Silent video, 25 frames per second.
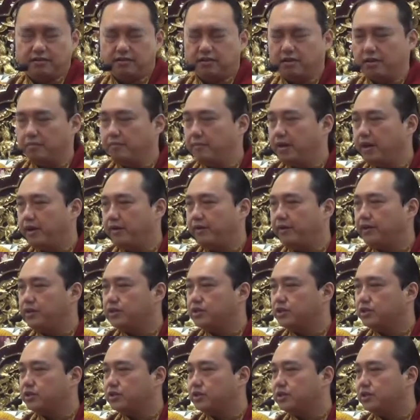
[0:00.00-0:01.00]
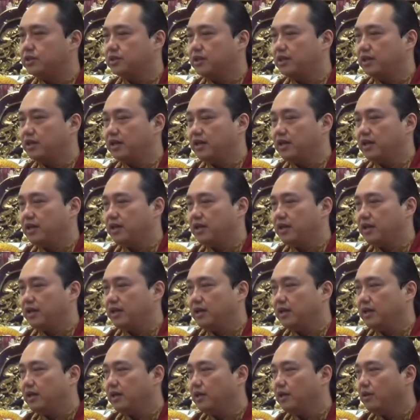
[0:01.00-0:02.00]
A marriage is
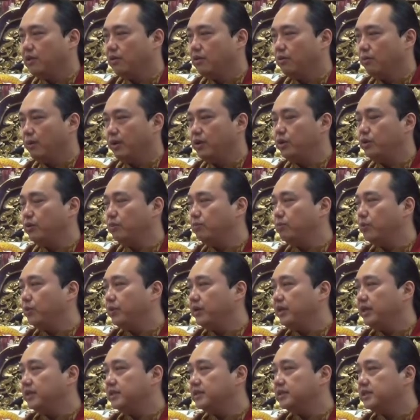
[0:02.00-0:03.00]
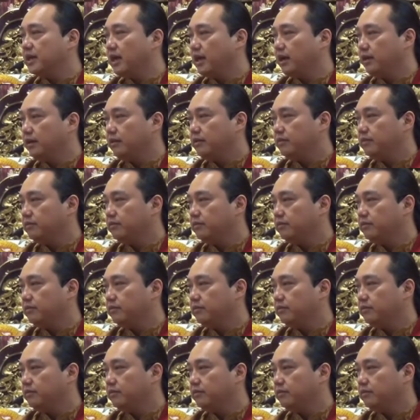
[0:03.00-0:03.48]
what you put inside.